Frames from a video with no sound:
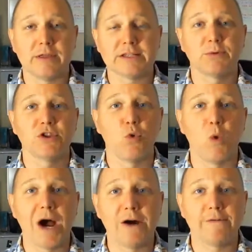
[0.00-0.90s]
That's where the
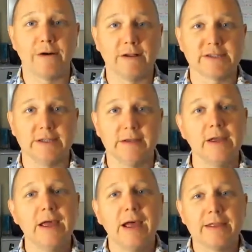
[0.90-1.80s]
wow falls in.
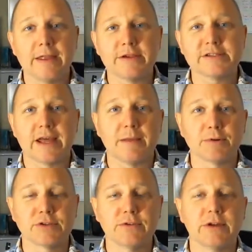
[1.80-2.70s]
And then there's that
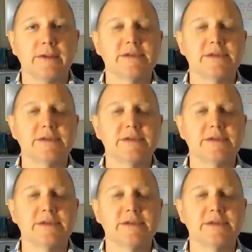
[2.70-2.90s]
opportunity of